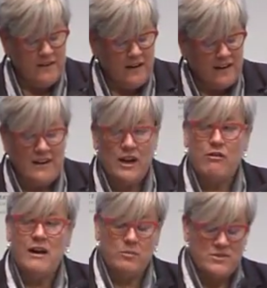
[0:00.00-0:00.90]
and an
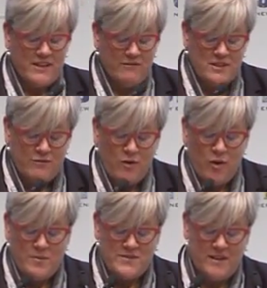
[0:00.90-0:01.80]
incredible
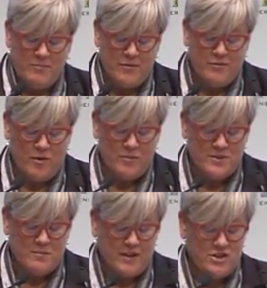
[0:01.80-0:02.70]
74% performance
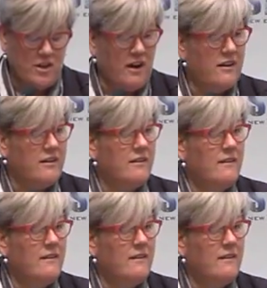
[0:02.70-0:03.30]
by China.